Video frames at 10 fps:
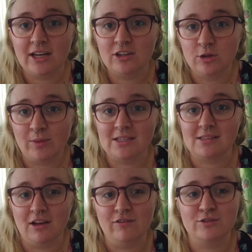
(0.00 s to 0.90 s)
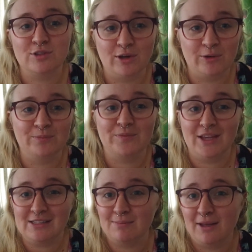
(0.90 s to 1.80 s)
how to do myself, so
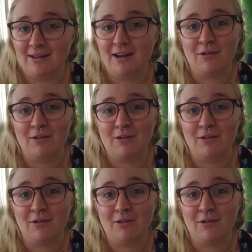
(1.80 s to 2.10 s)
it's been